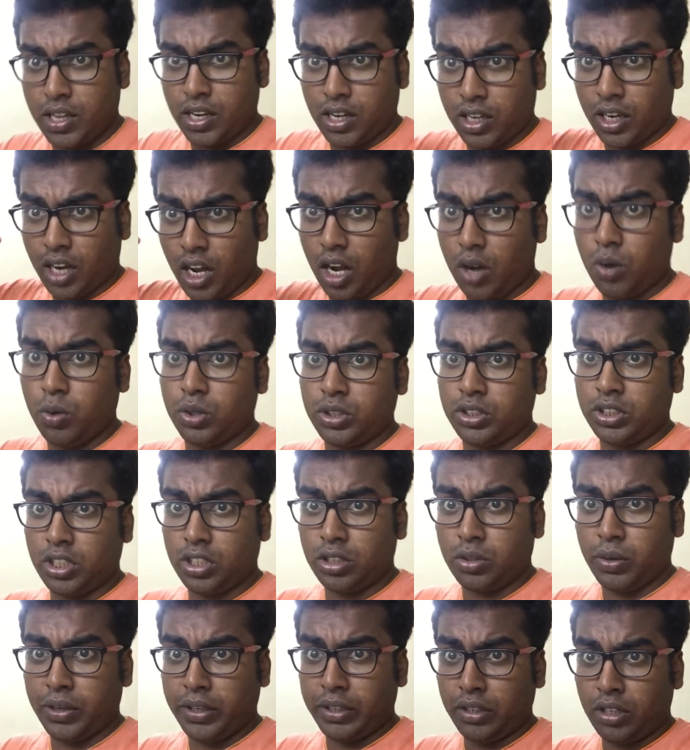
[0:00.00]
and how is it
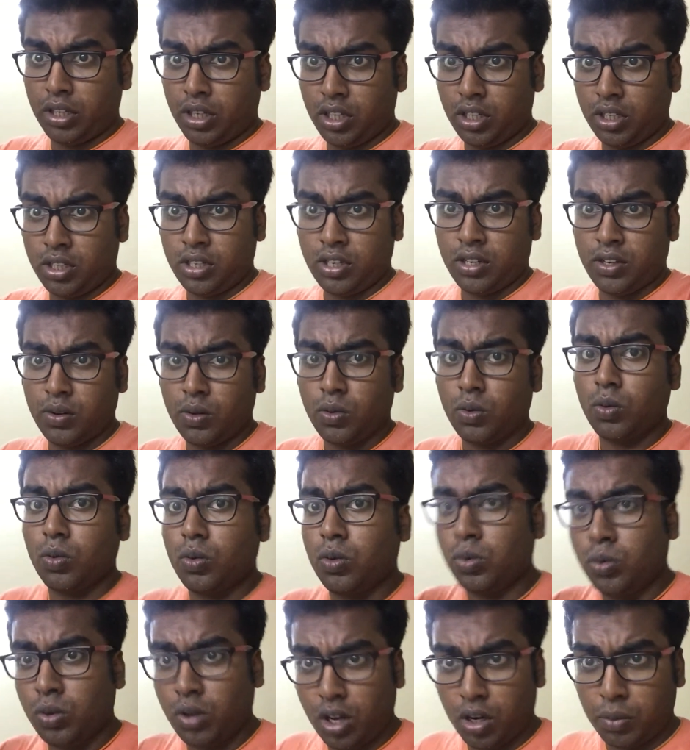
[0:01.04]
going on,
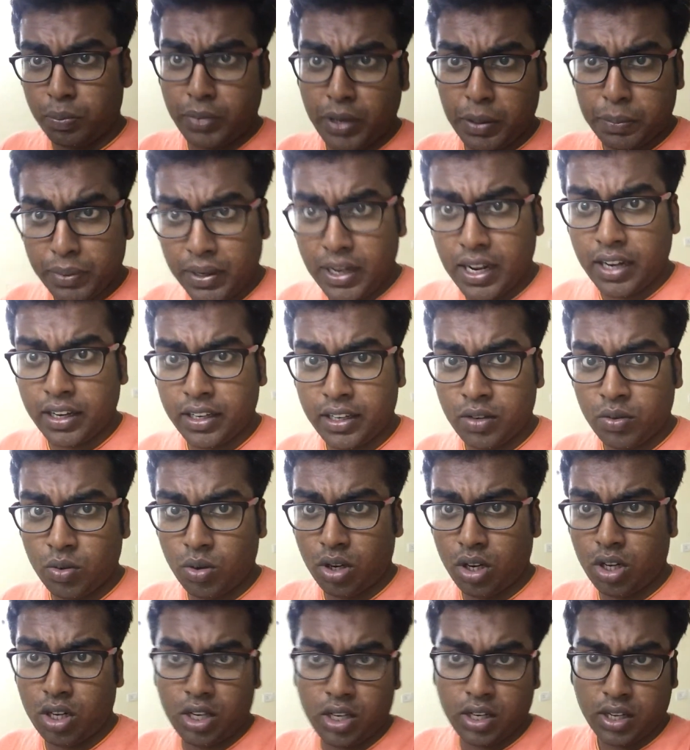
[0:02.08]
who all people are
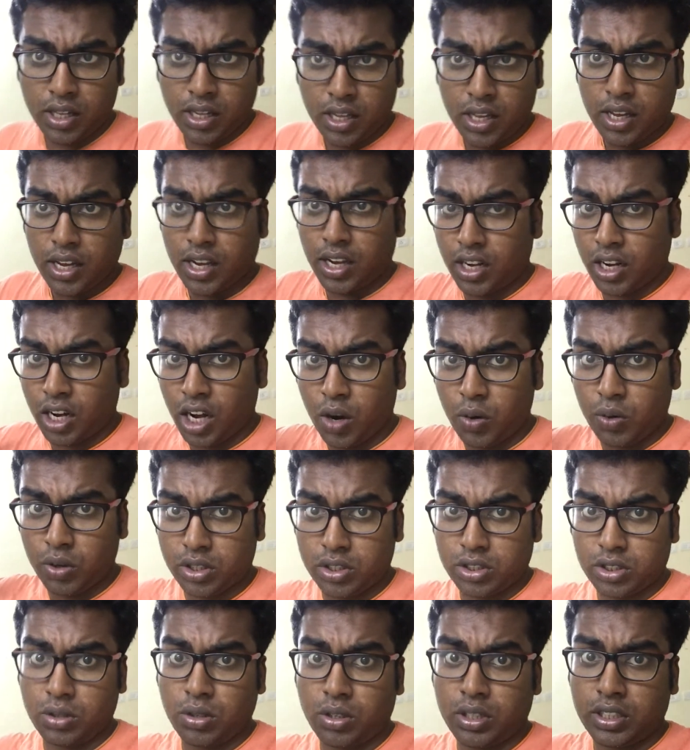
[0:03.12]
involved, and how
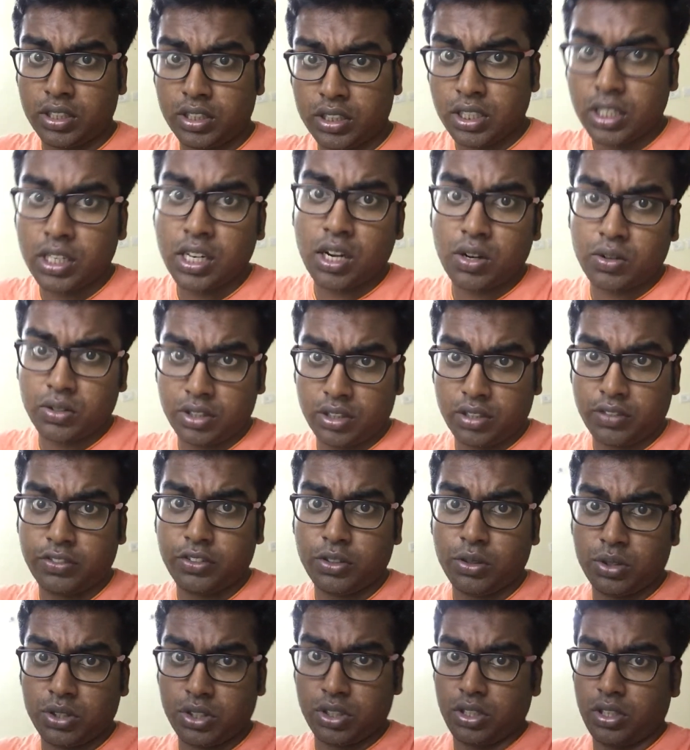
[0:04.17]
it's going to turn out in the
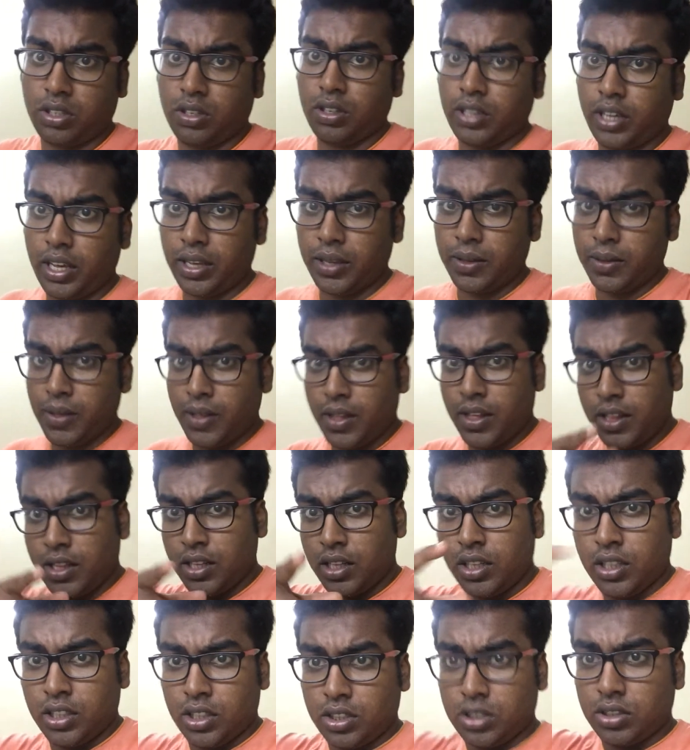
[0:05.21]
future. Okay,
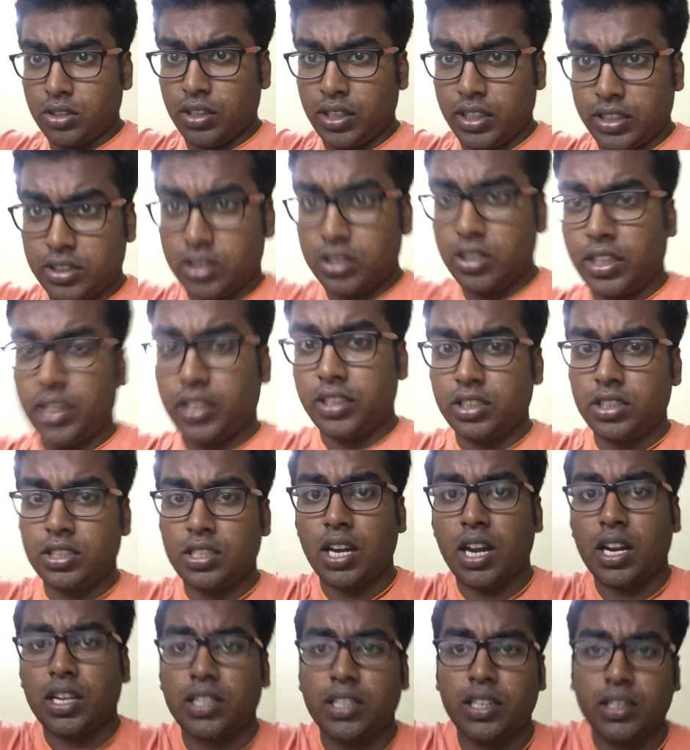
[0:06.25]
so let's get
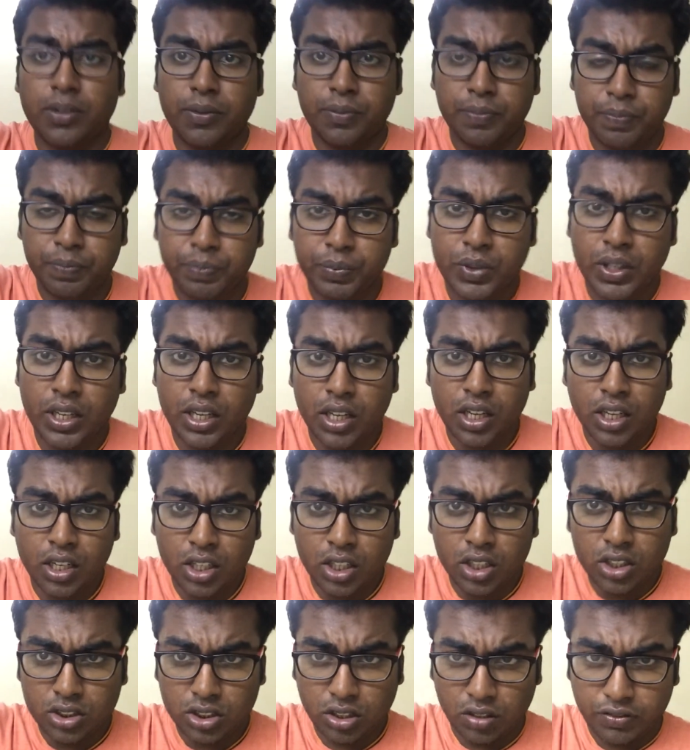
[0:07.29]
started.
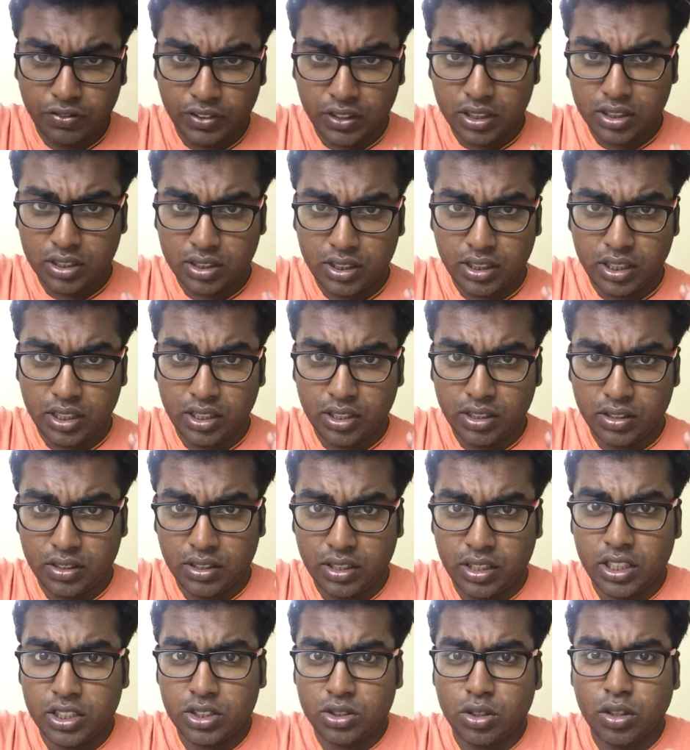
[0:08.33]
So first
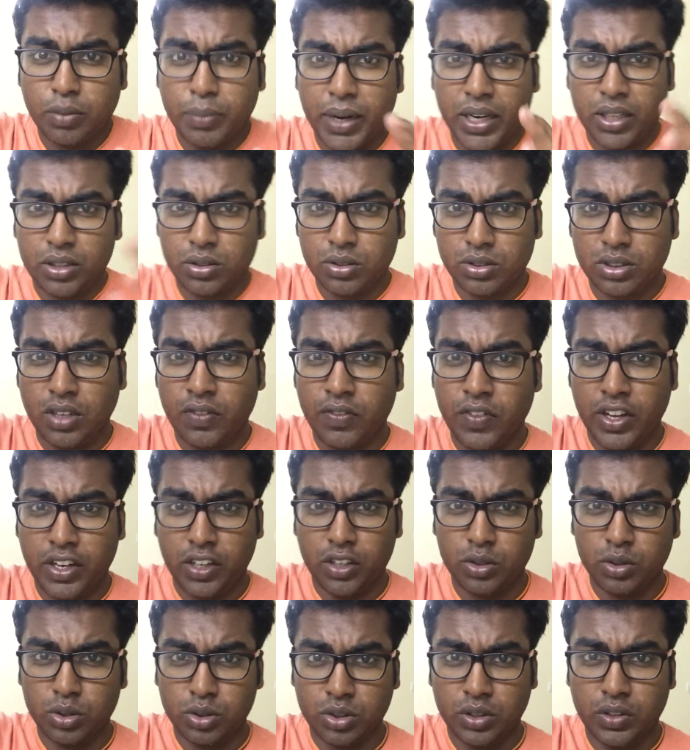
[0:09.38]
thing, let's go back to somewhere
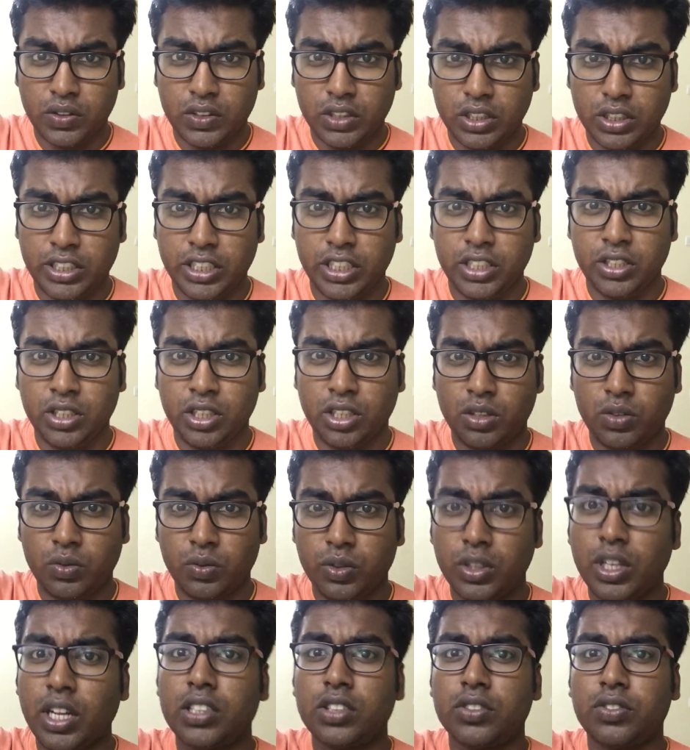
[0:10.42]
in
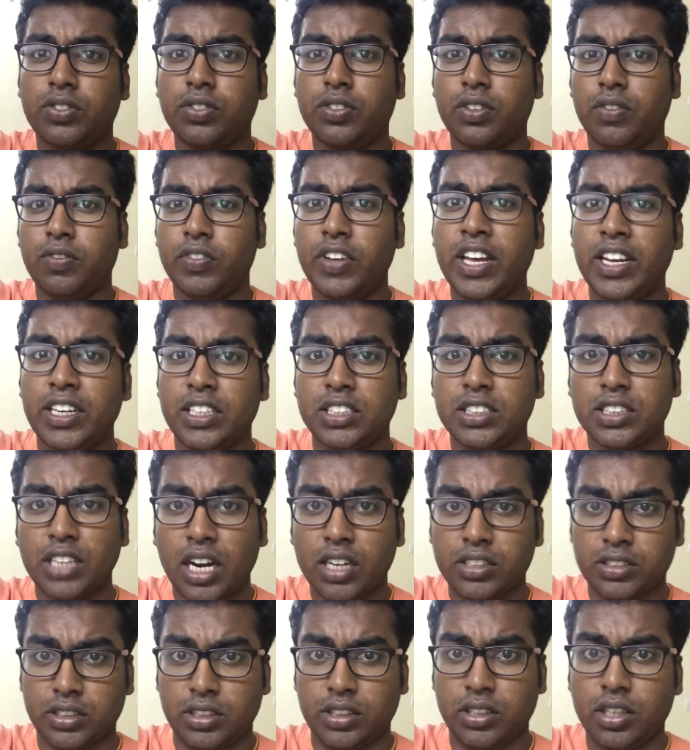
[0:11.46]
2013, that's from where it
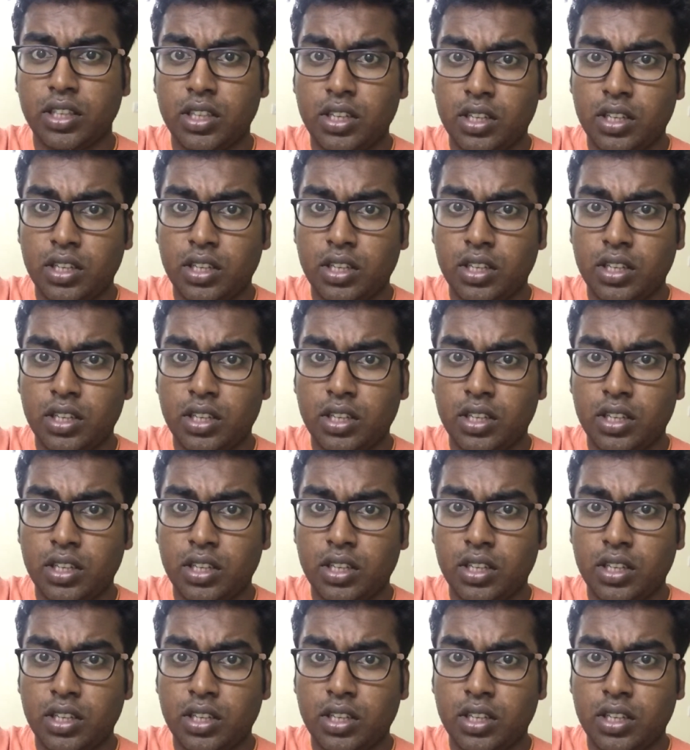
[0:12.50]
started.